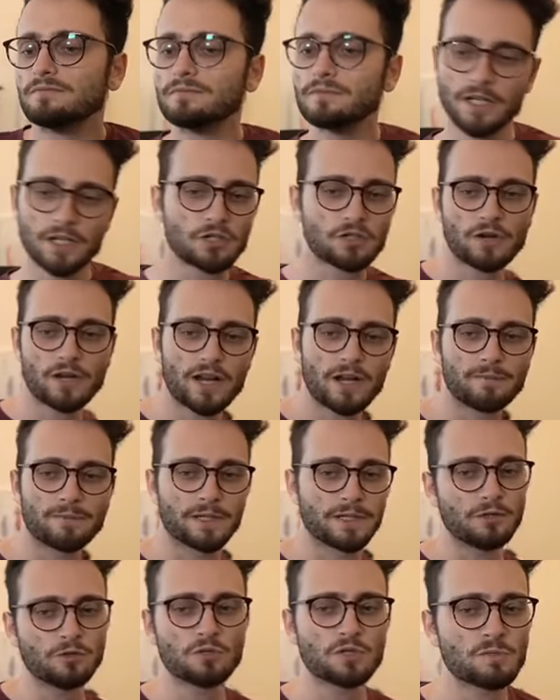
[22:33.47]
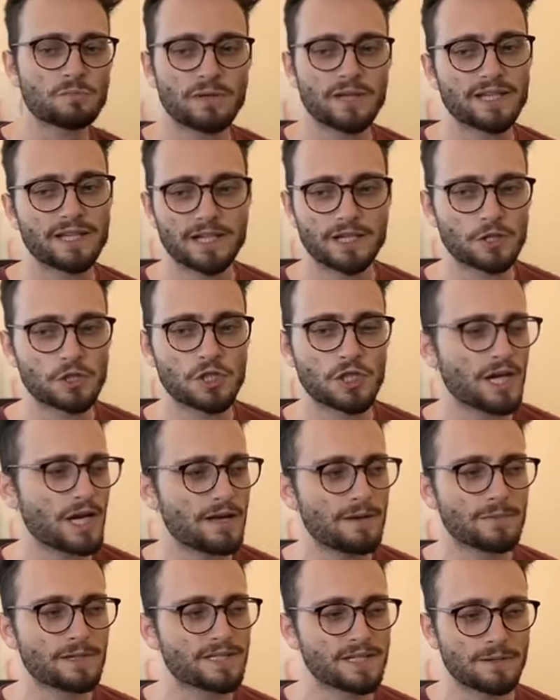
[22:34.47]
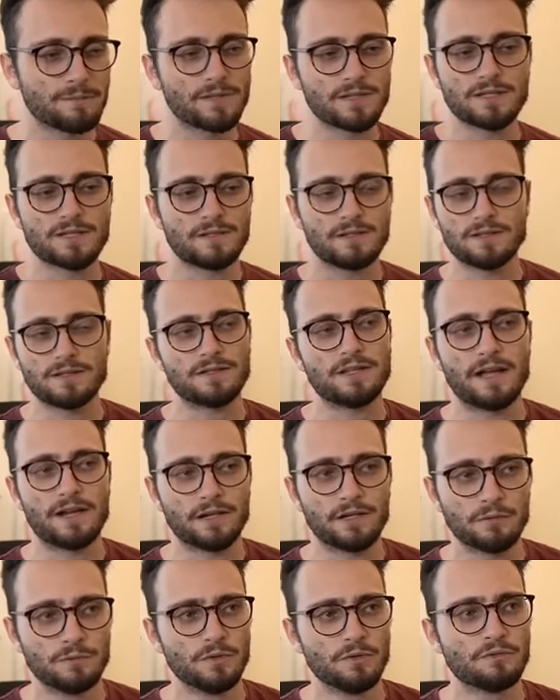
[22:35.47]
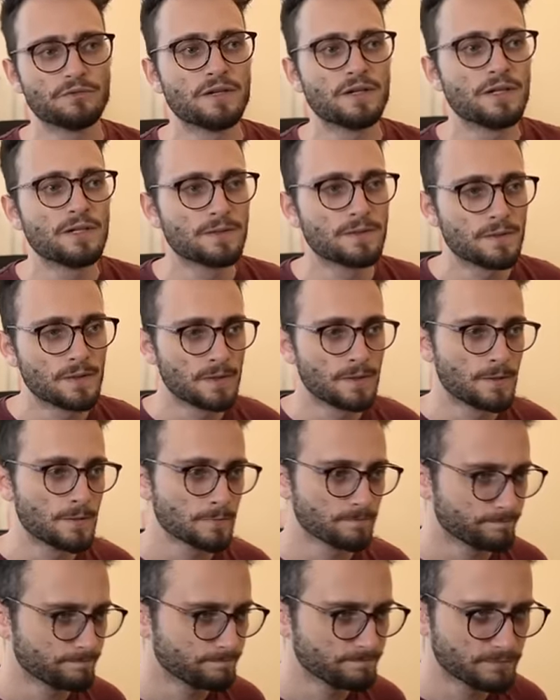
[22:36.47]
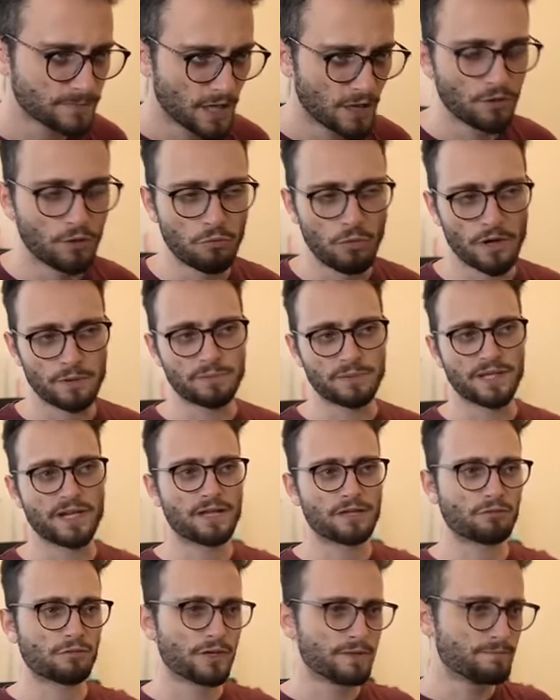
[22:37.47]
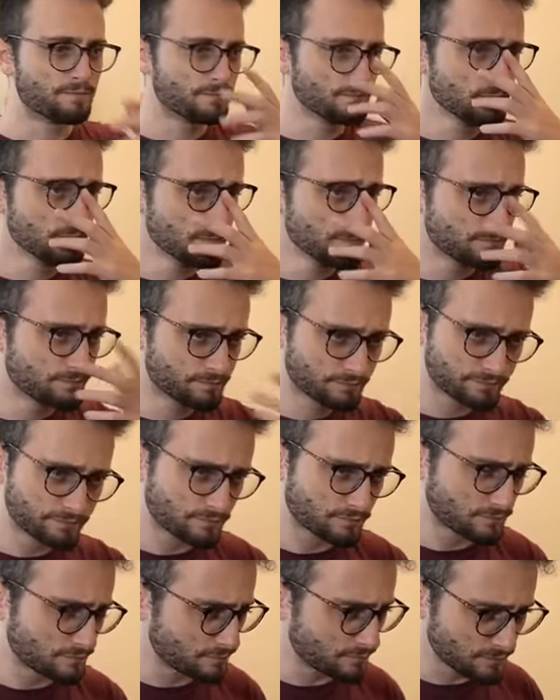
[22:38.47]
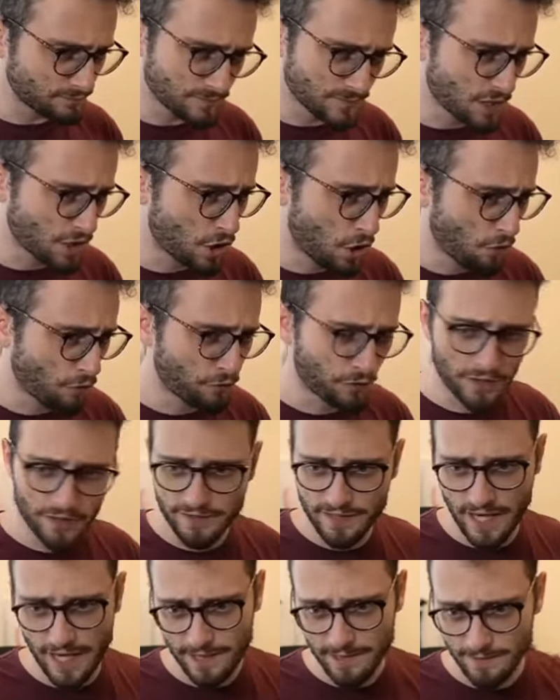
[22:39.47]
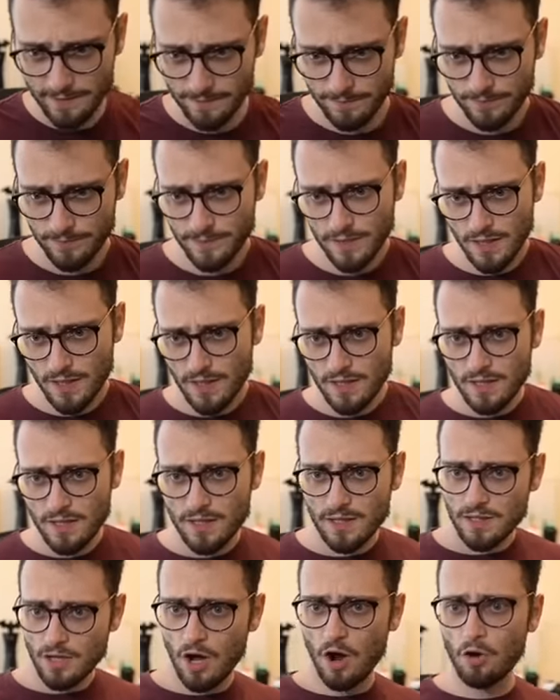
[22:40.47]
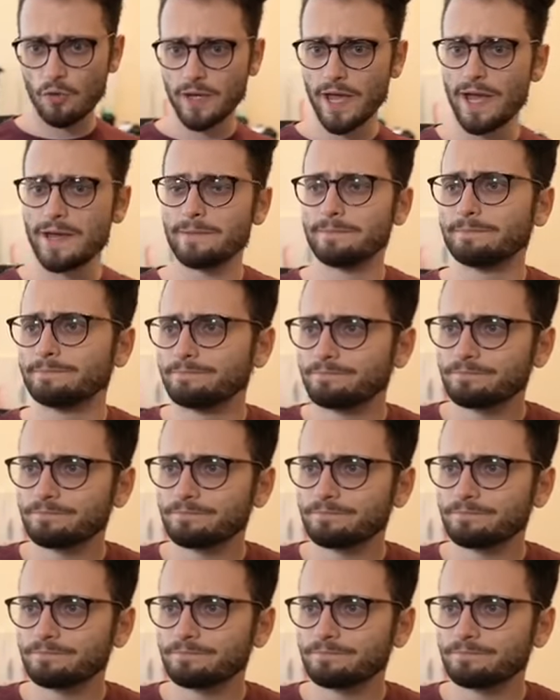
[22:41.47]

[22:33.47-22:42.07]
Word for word: Like straight up, like you just played like a G M, except this is, this is not a good move. I don't know why you played A three. Go for an attack. Okay.